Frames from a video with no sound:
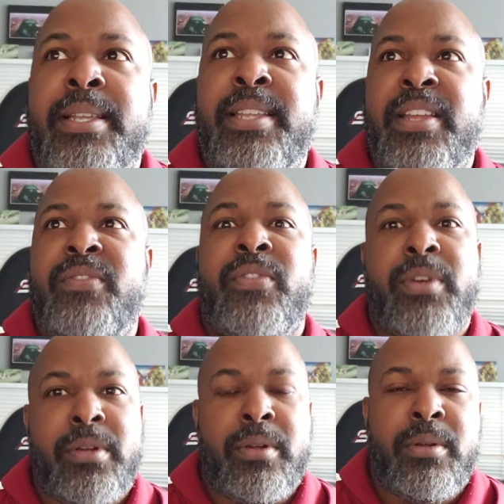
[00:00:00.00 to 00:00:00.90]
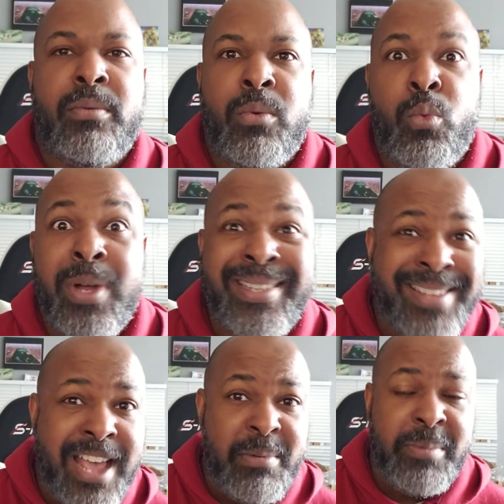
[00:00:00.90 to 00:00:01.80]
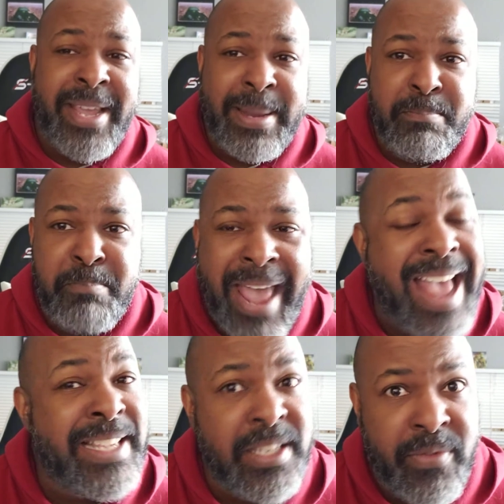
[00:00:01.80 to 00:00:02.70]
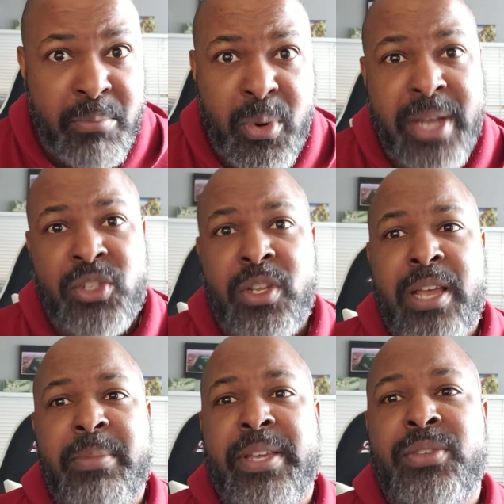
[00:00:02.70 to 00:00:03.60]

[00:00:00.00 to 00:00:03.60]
Denver one time it made a massive impression on me.